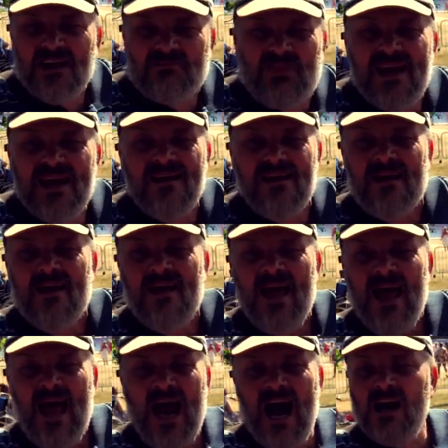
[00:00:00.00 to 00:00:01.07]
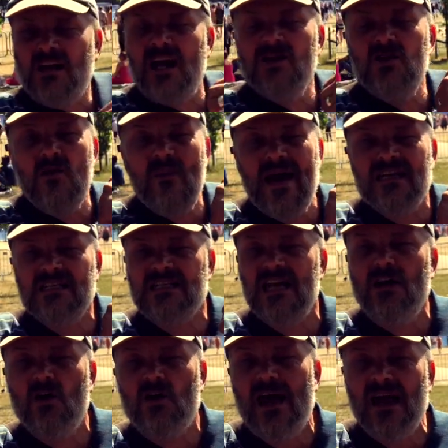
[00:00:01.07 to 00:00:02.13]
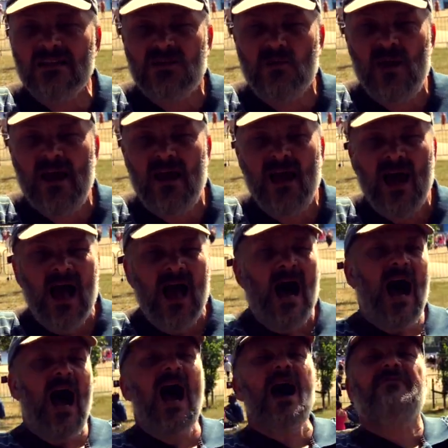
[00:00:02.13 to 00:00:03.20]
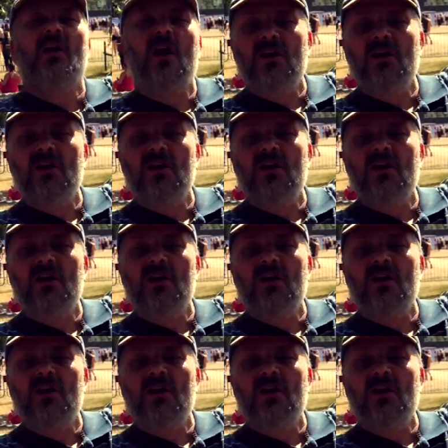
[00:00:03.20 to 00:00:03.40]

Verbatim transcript: that be? How can humanity look elsewhere? I've